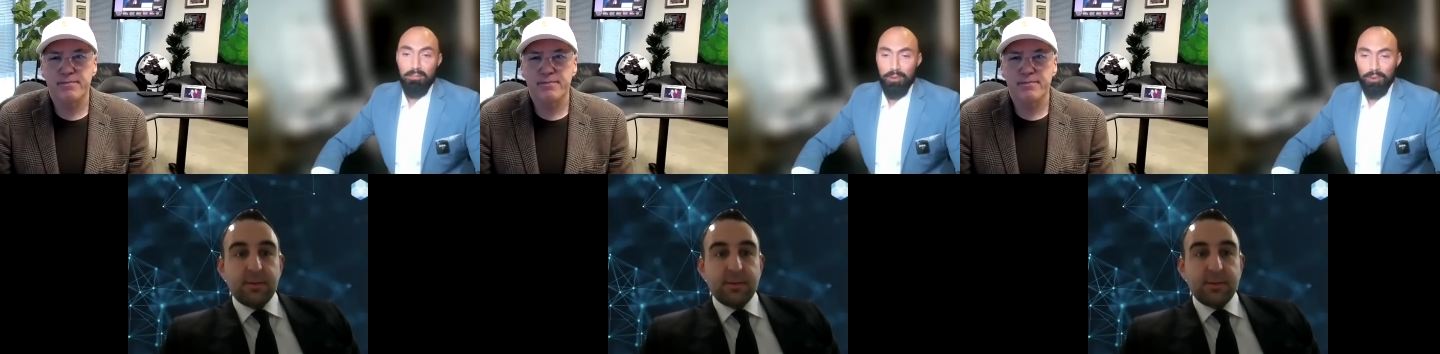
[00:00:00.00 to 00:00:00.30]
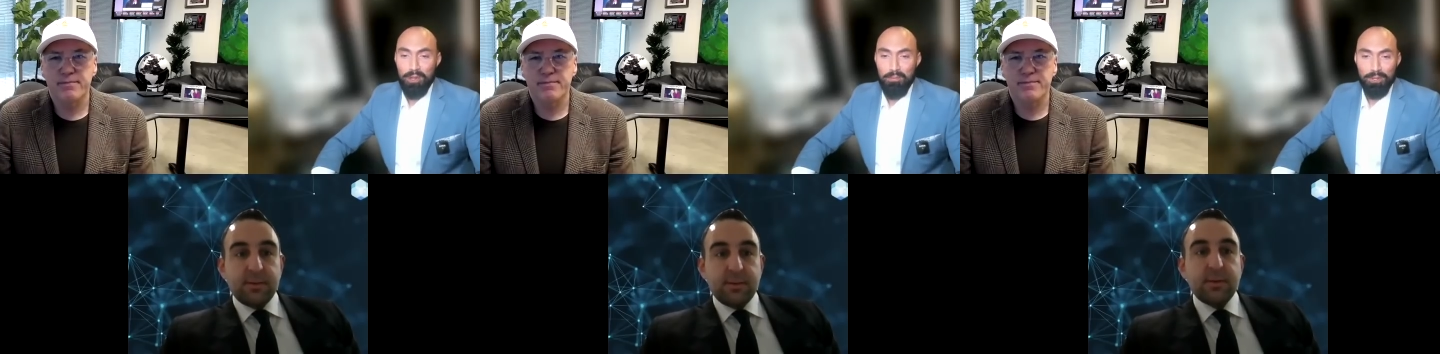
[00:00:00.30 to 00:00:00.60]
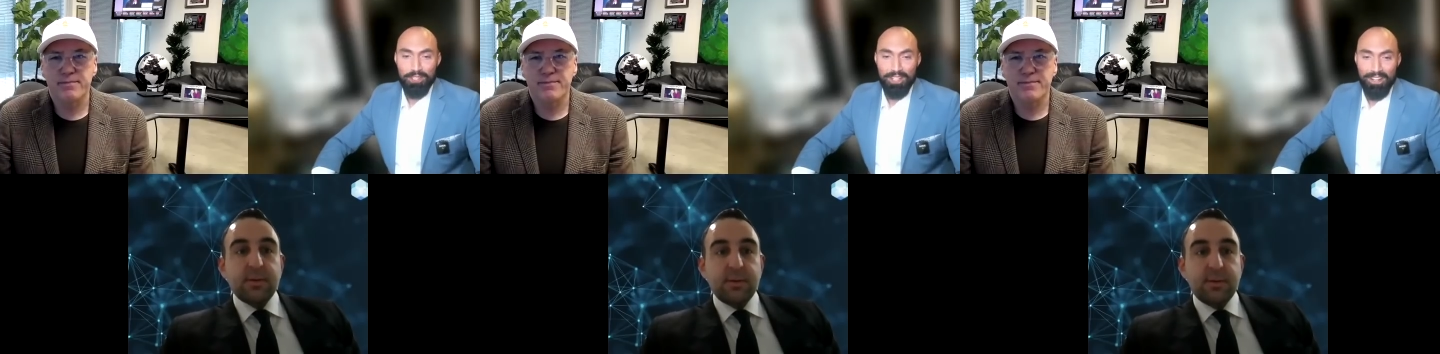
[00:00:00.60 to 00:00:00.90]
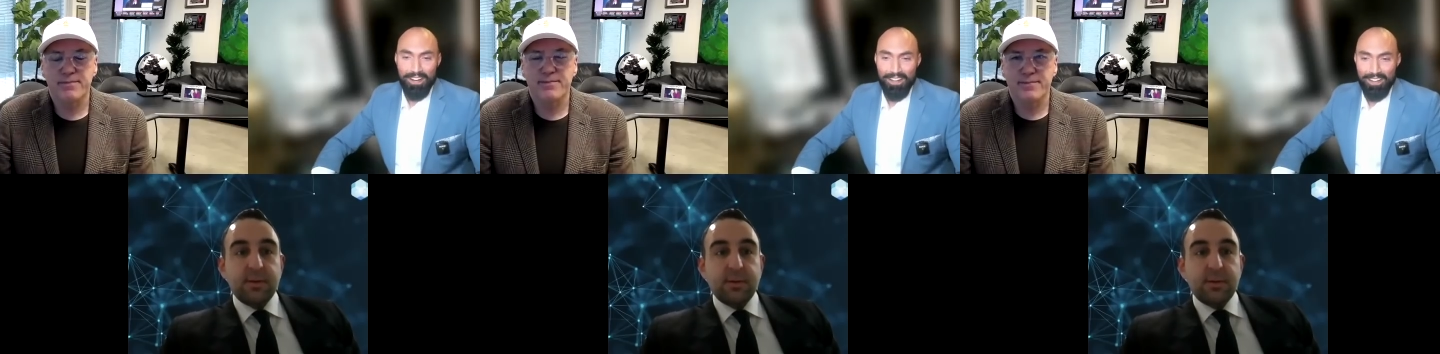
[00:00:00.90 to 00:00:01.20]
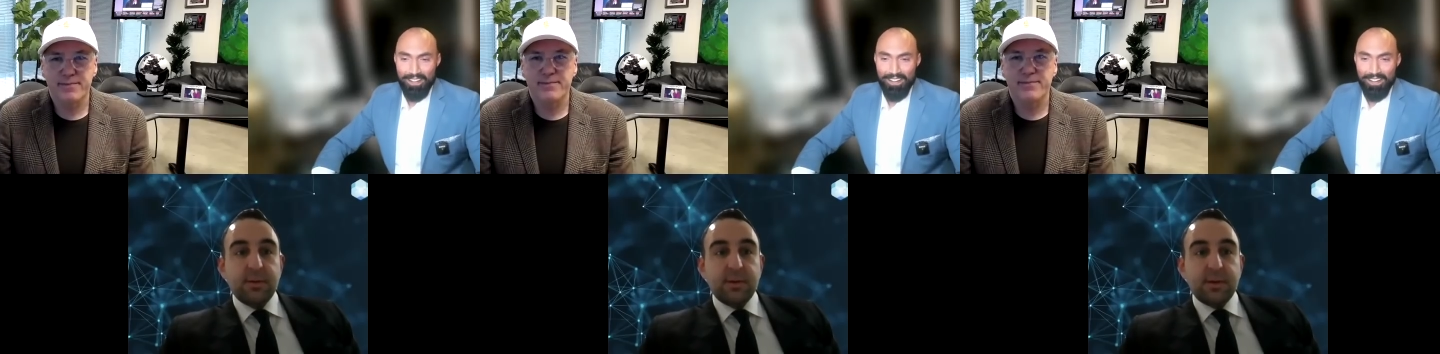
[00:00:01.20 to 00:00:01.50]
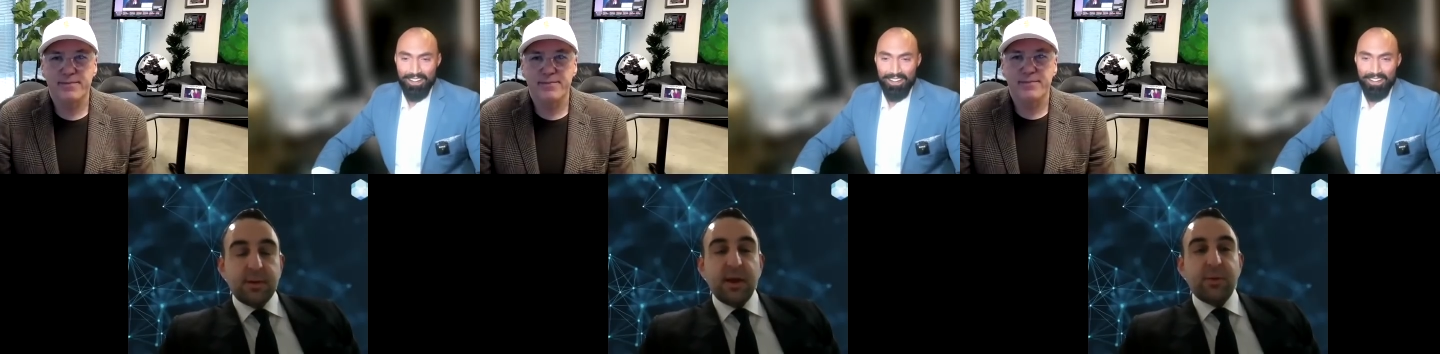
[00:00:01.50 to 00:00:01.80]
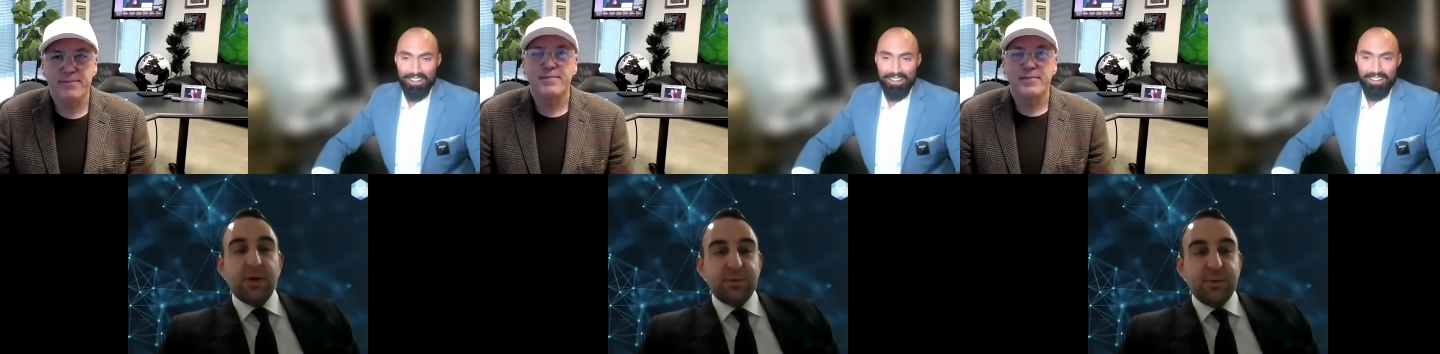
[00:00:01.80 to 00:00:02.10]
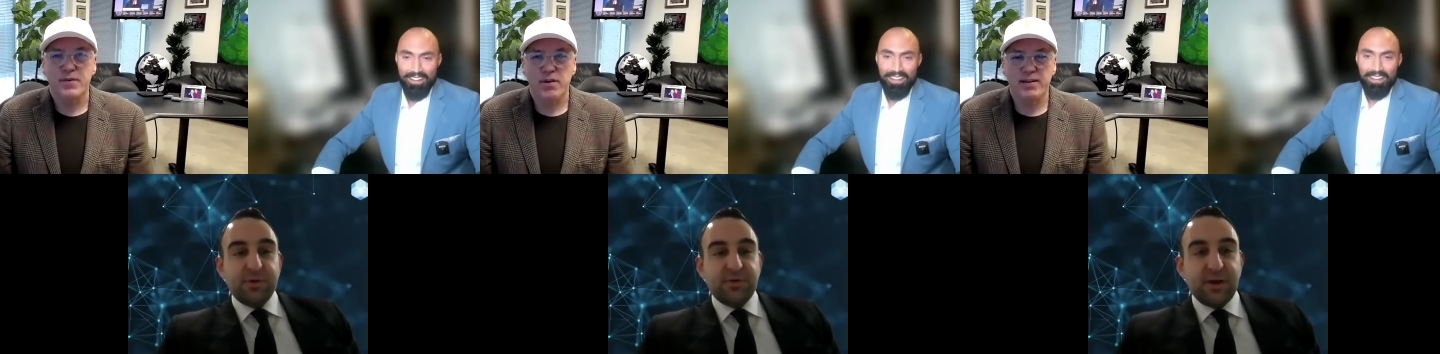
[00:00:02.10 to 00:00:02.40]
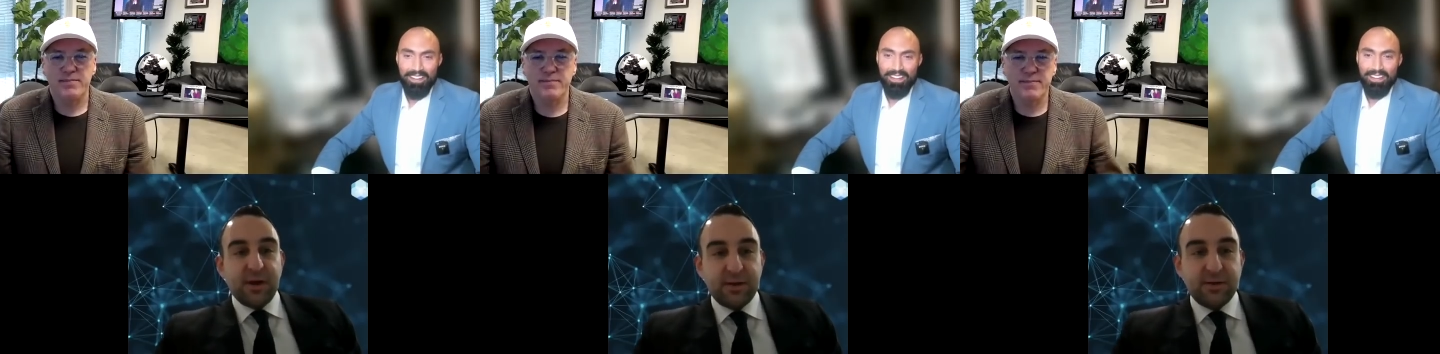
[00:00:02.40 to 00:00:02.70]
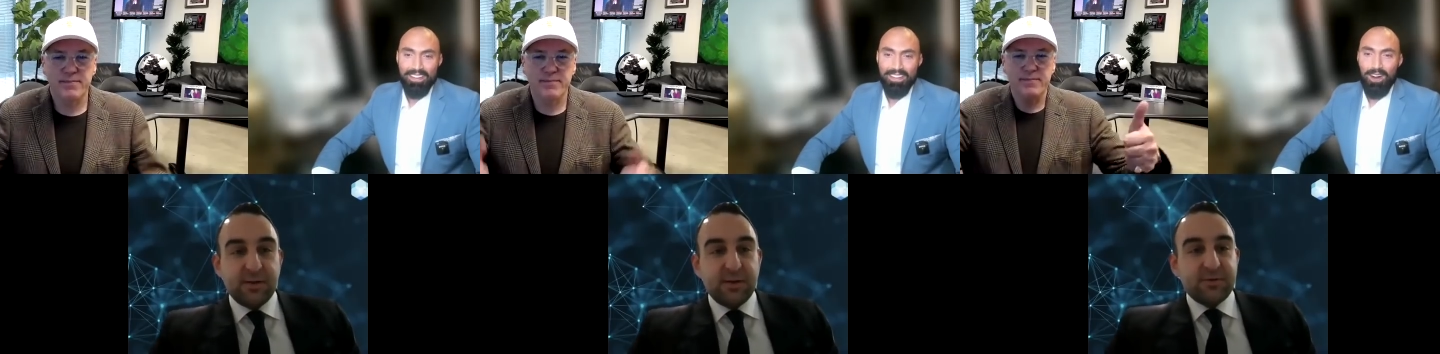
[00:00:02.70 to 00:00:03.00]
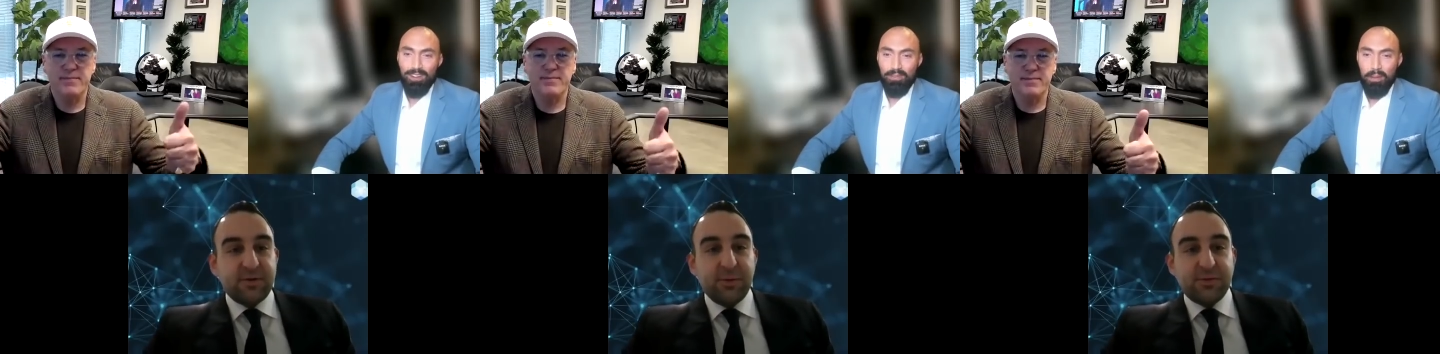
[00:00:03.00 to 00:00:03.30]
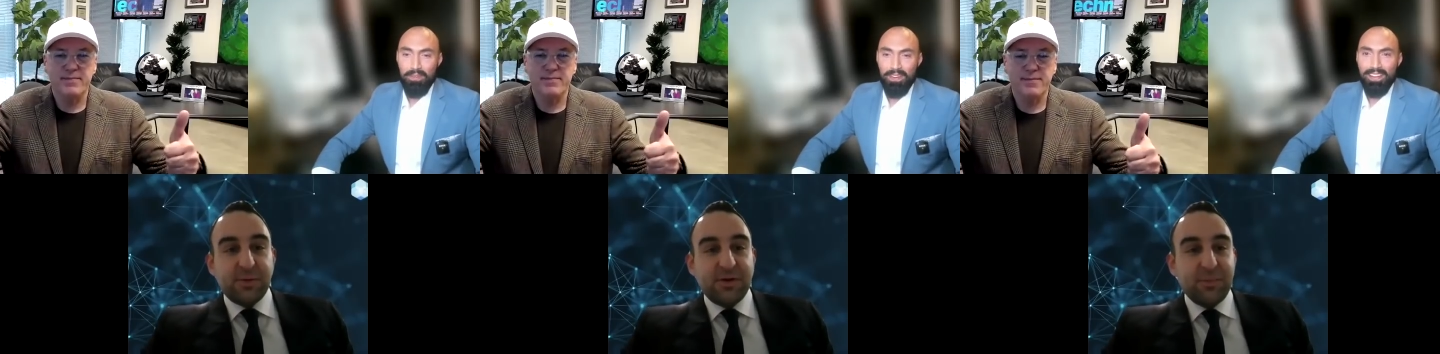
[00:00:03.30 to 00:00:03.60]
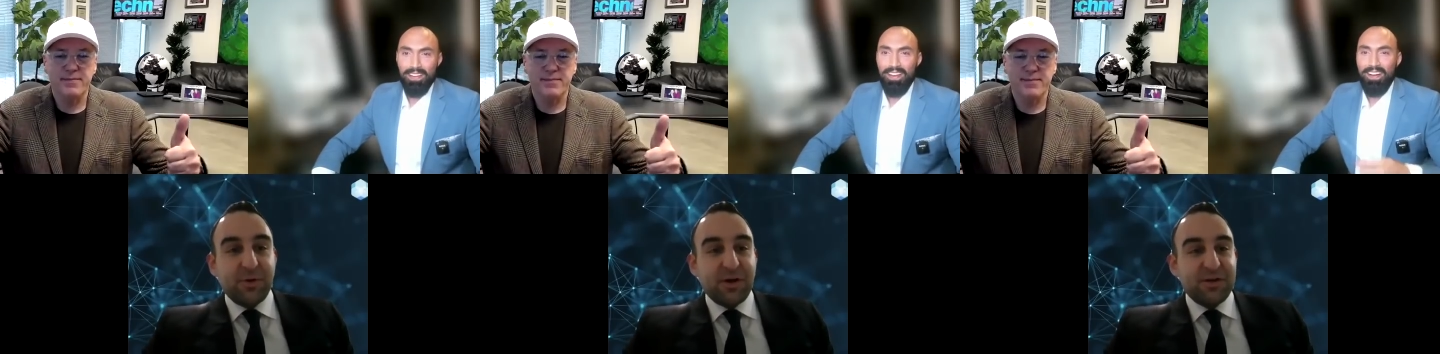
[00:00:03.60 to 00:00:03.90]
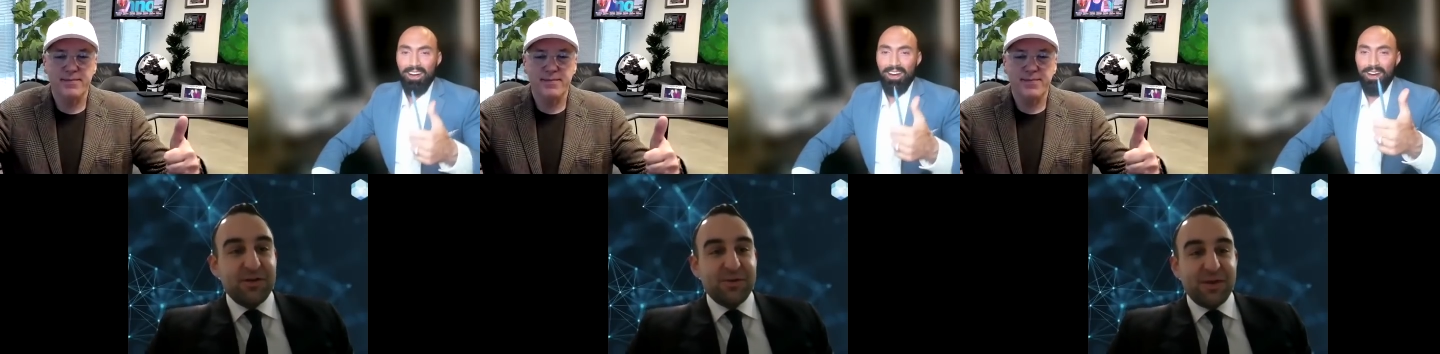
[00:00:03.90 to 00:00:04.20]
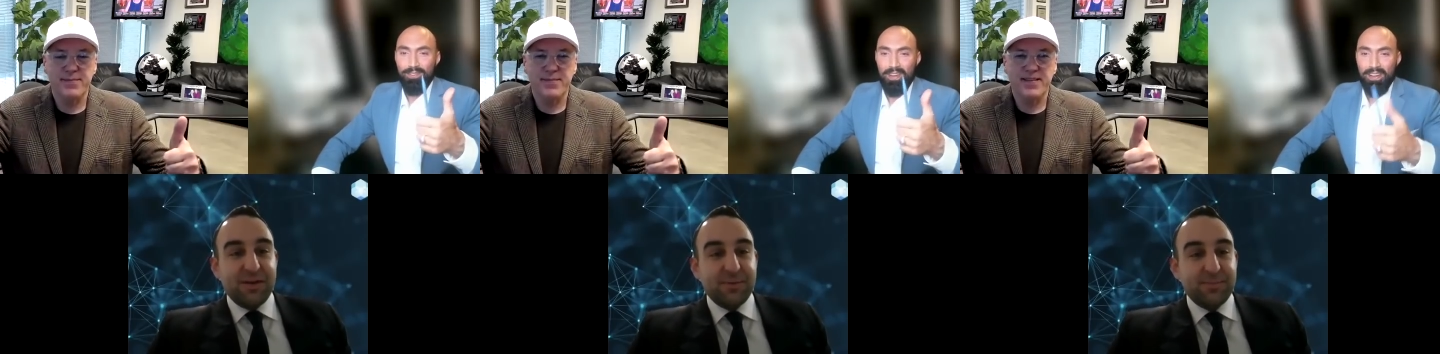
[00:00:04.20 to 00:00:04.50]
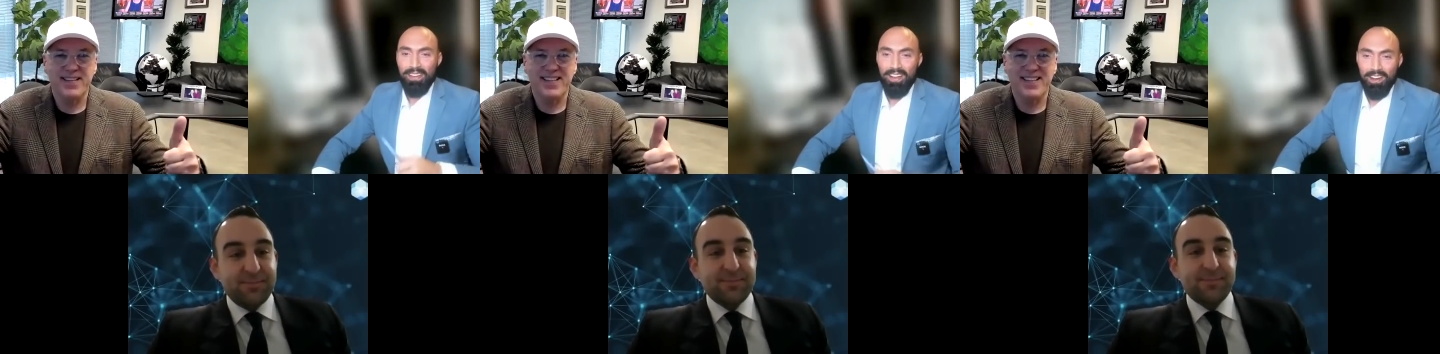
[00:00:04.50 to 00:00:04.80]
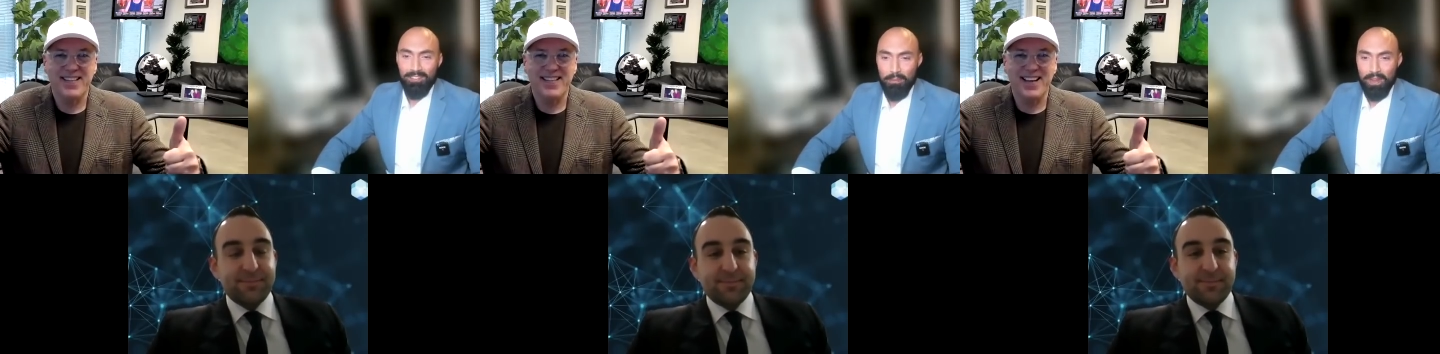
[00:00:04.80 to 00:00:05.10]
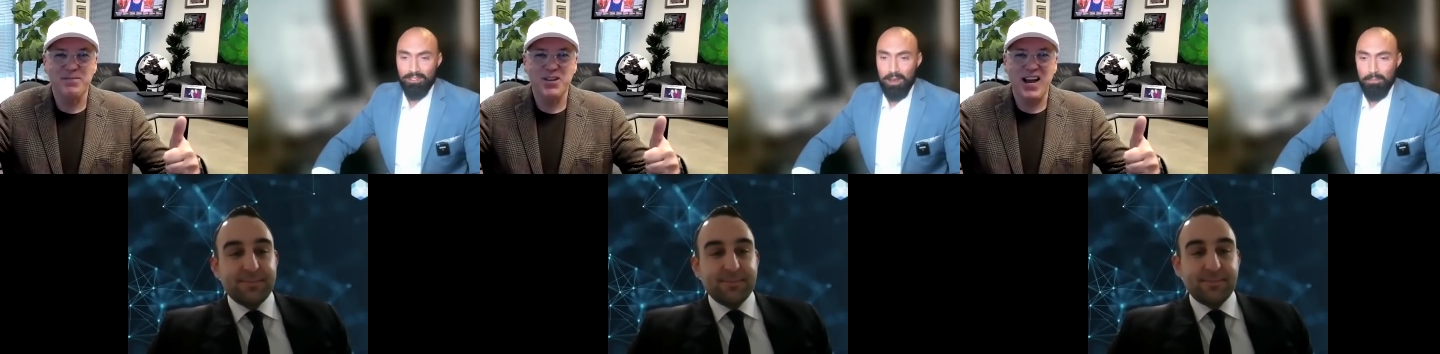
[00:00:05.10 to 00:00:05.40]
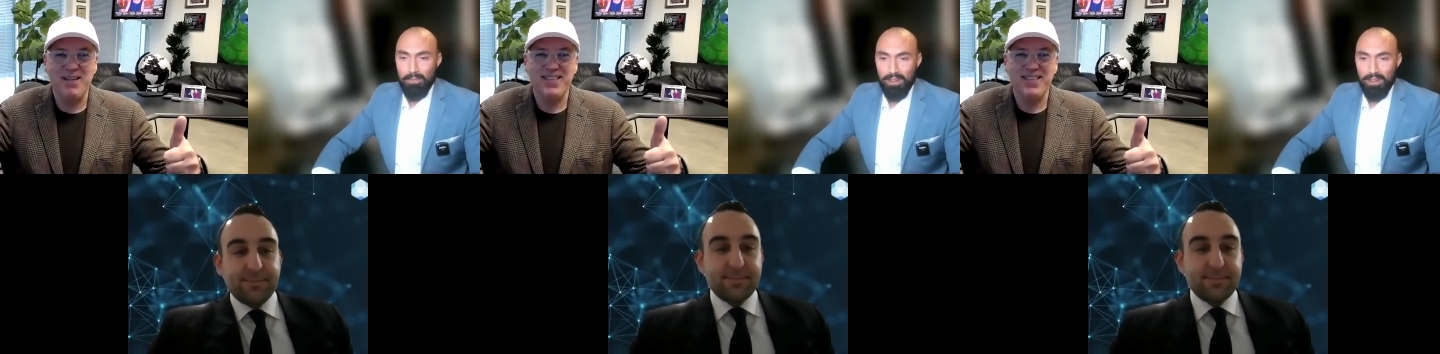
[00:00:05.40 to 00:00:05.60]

Speaker 1: really appreciate that. Likewise, we appreciate it, Ali.
Speaker 2: Awesome. Always a great time talking to you. Thank you. Awesome.